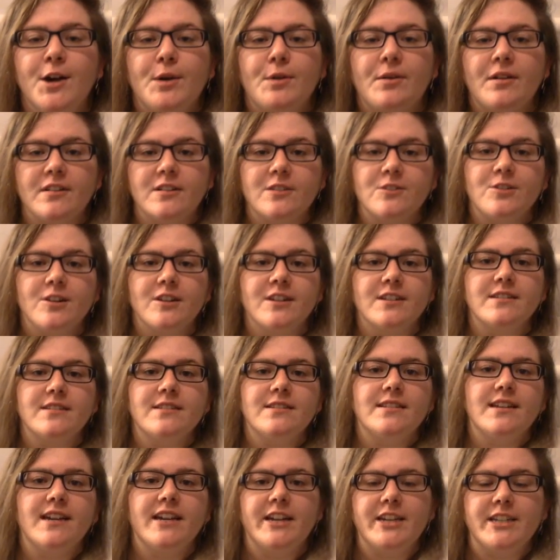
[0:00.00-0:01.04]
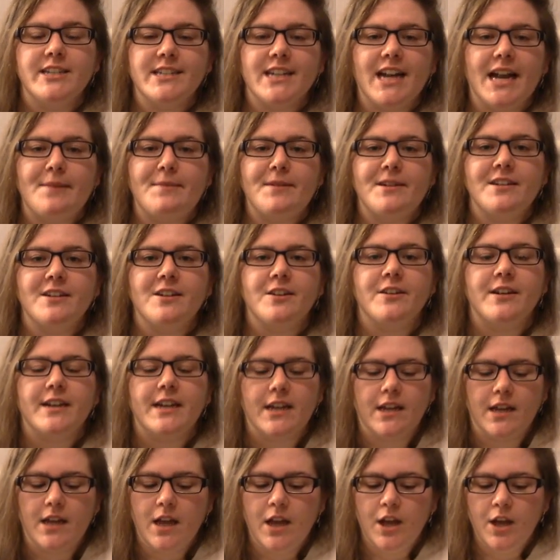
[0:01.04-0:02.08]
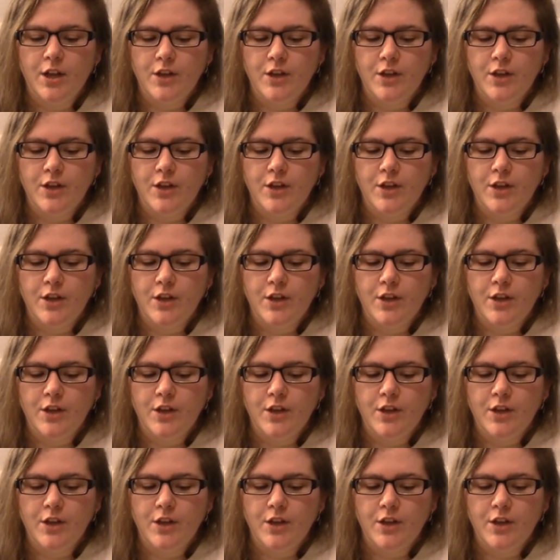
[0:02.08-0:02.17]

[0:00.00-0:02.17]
walked across stage, got my degree.